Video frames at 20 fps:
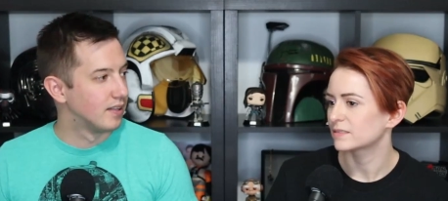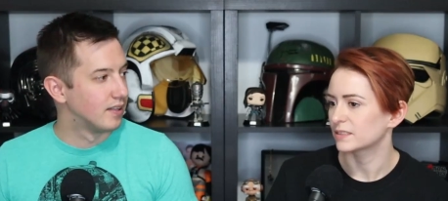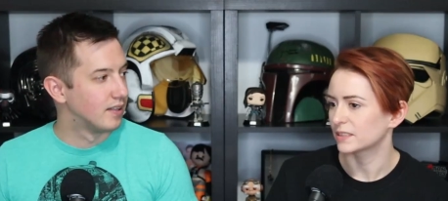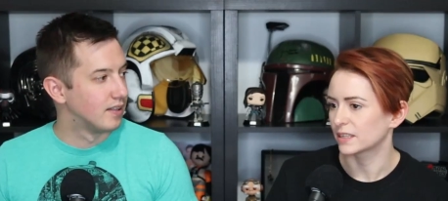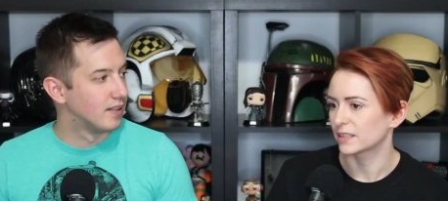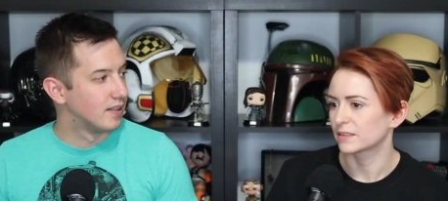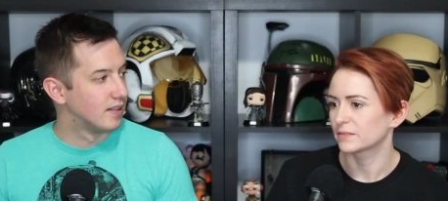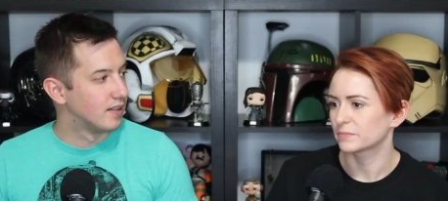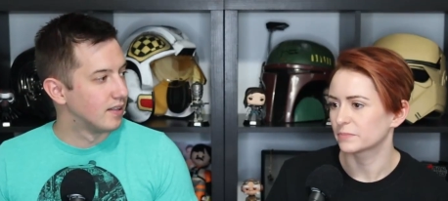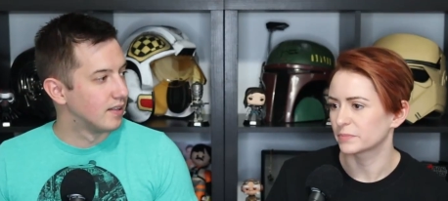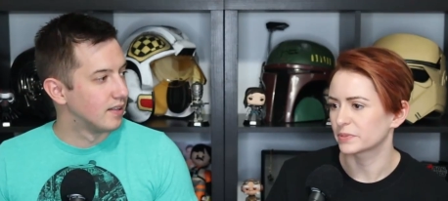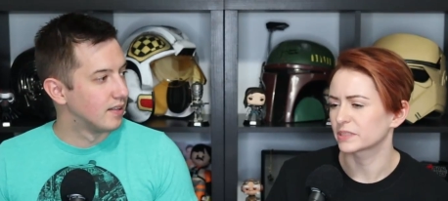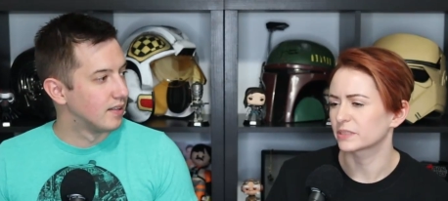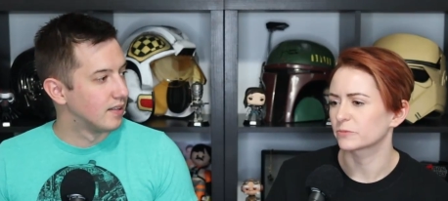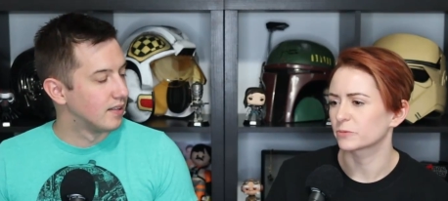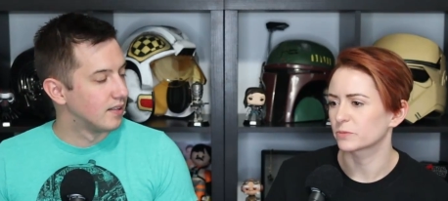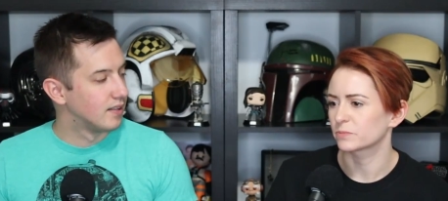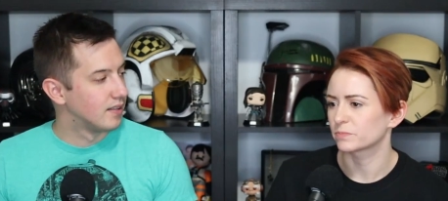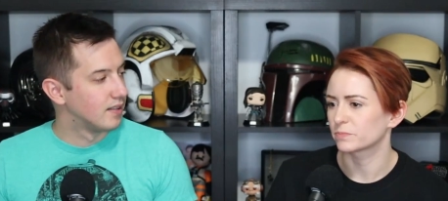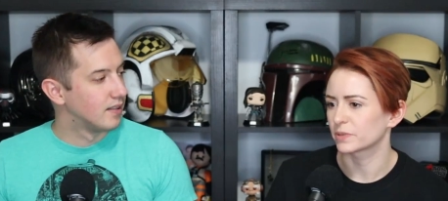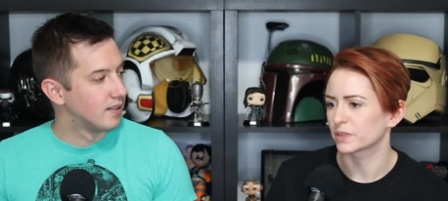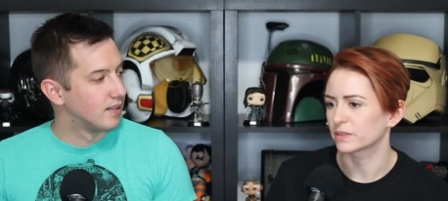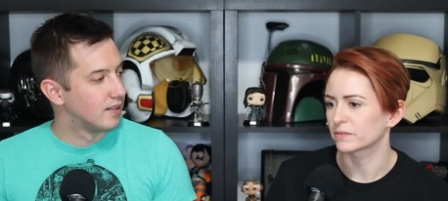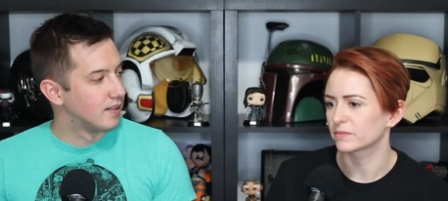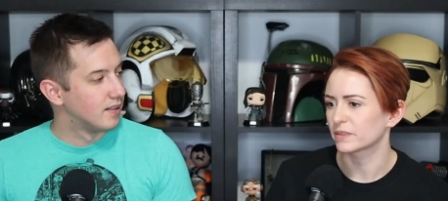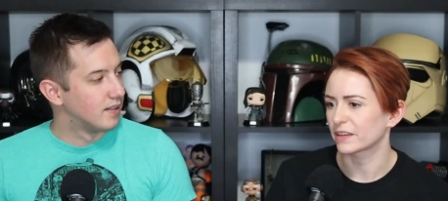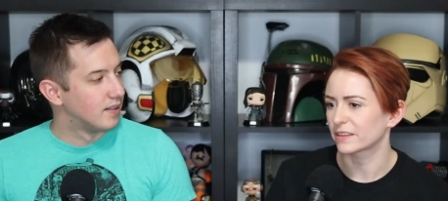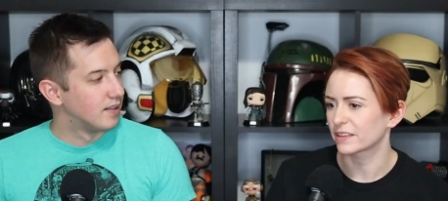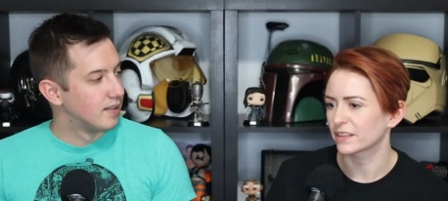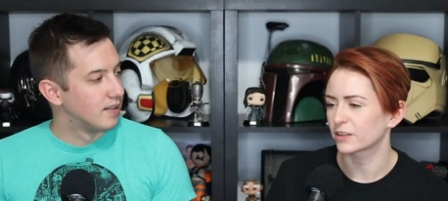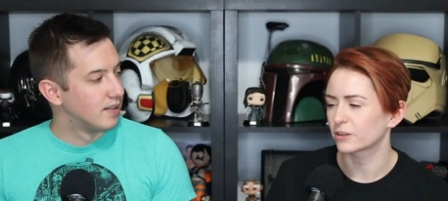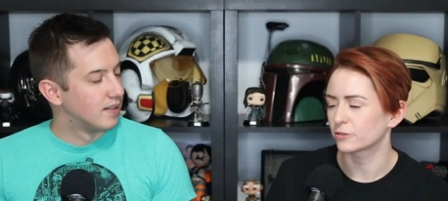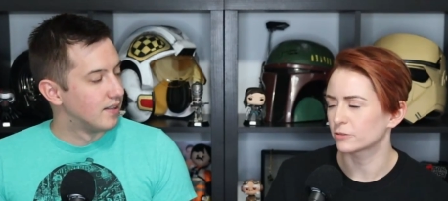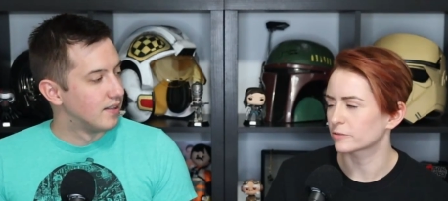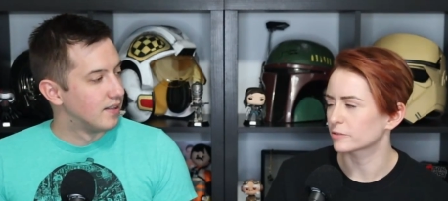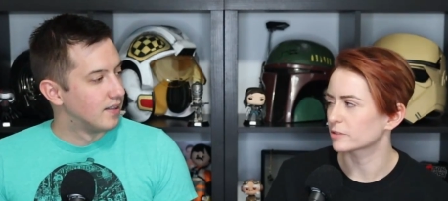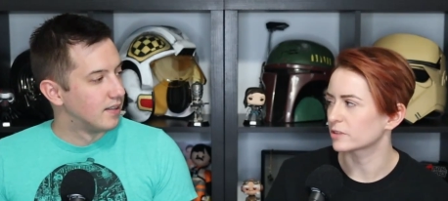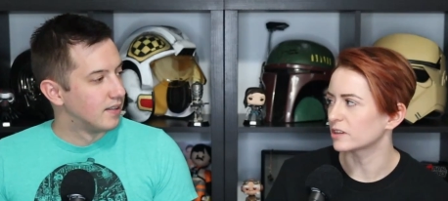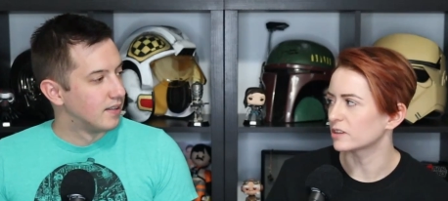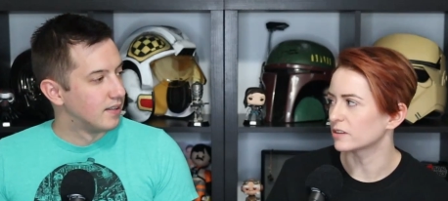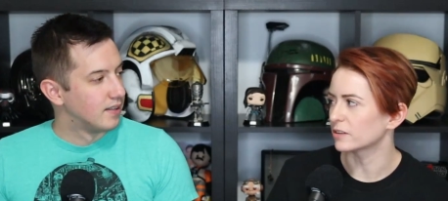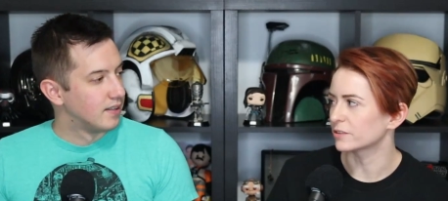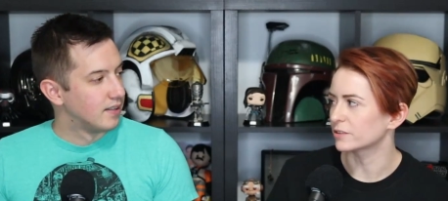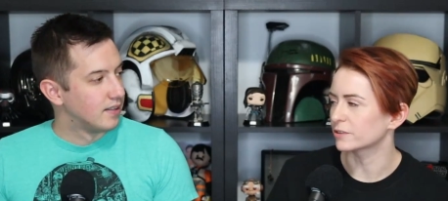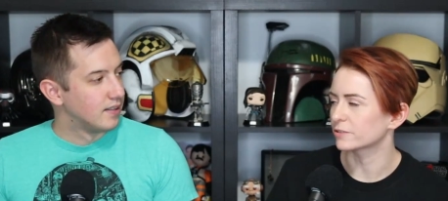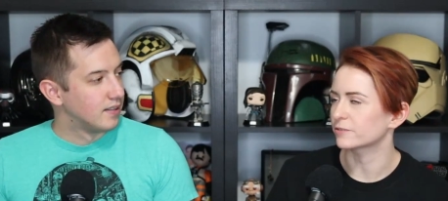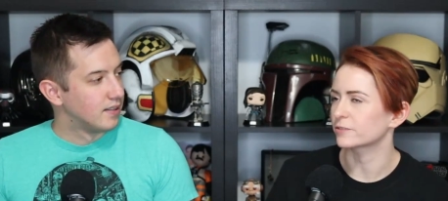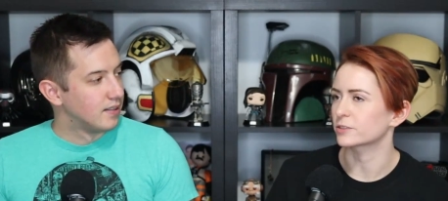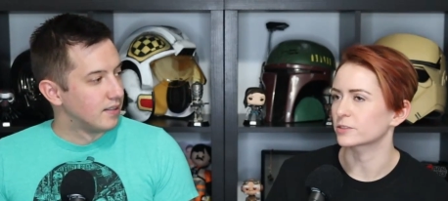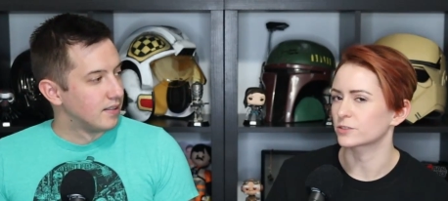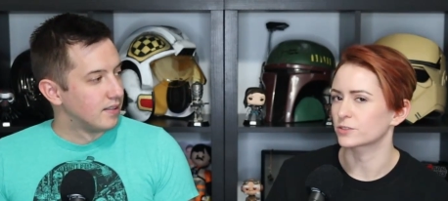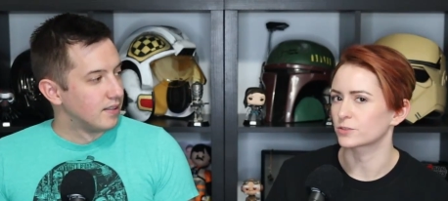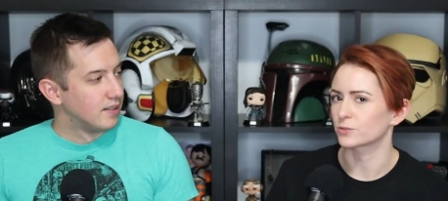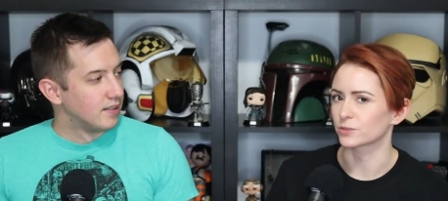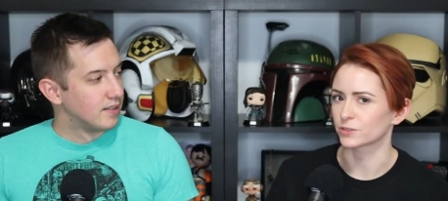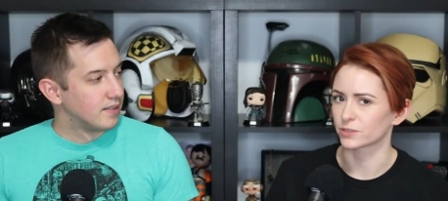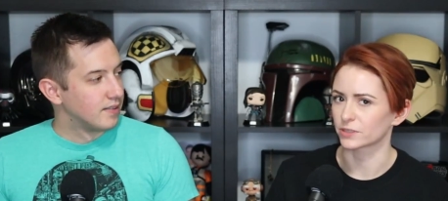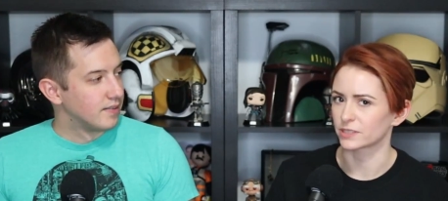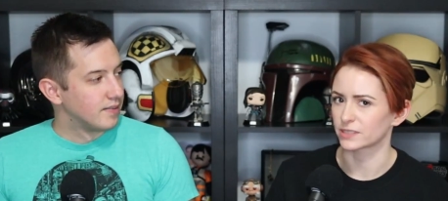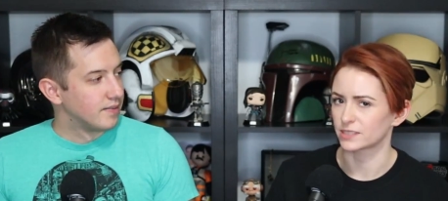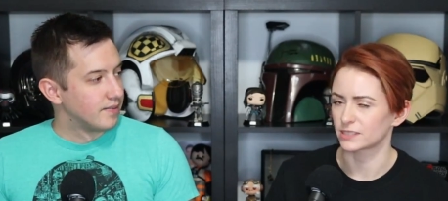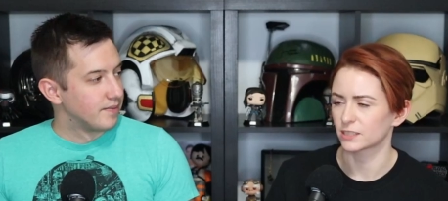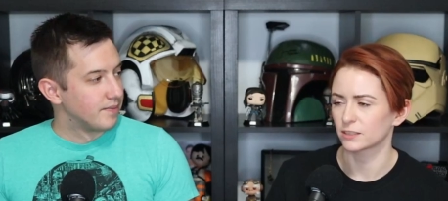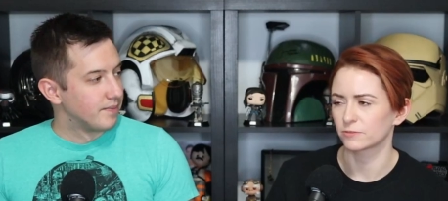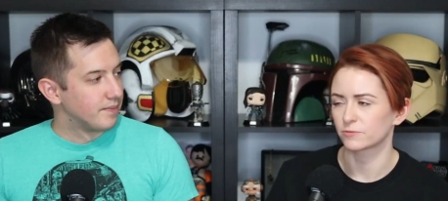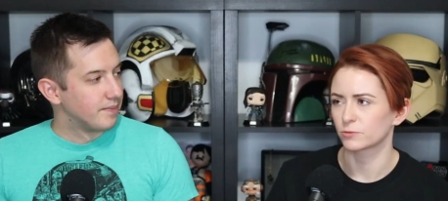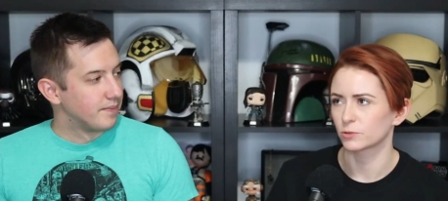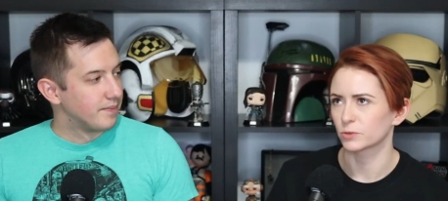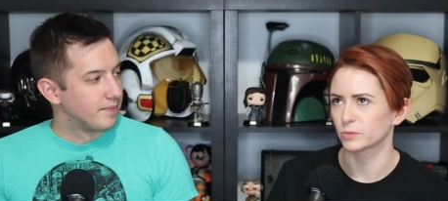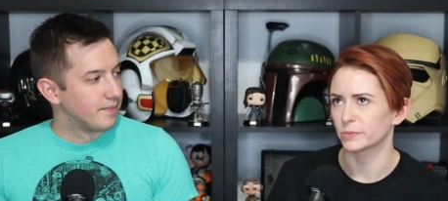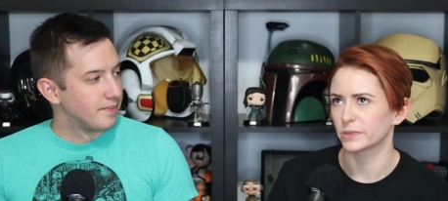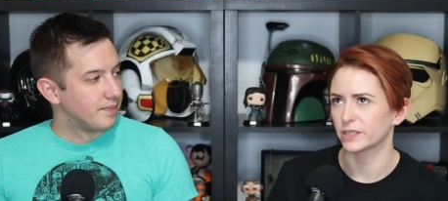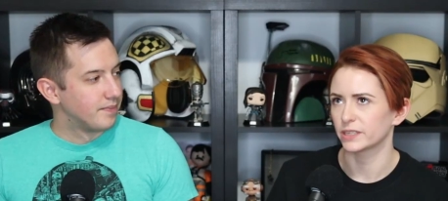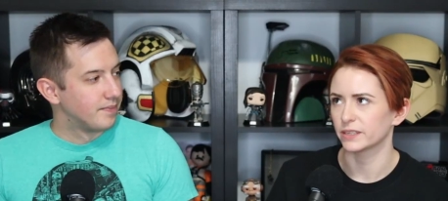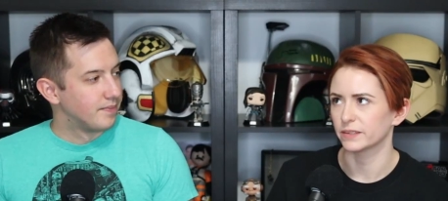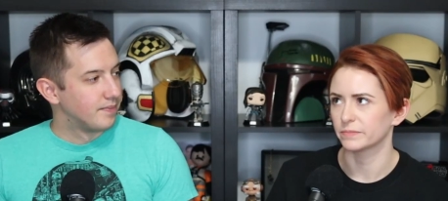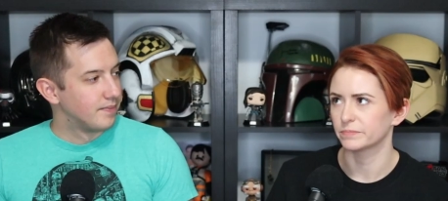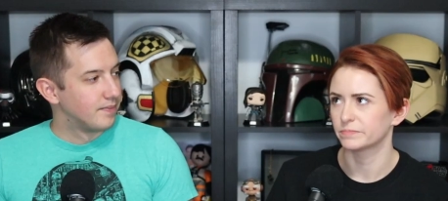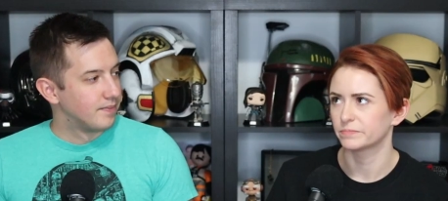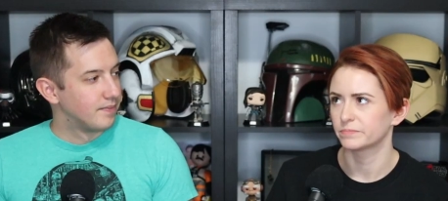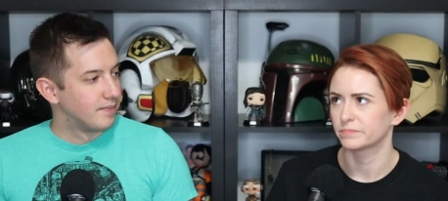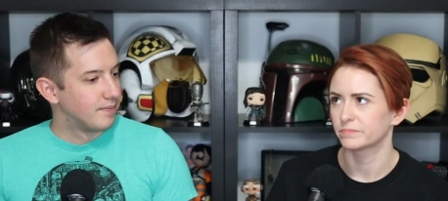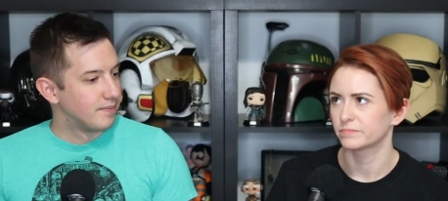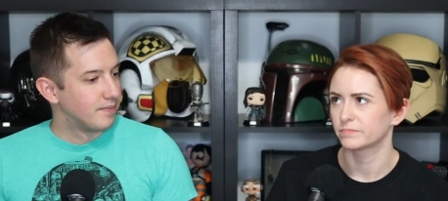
Speaker 1: Yeah, but I think overall the First Order itself will be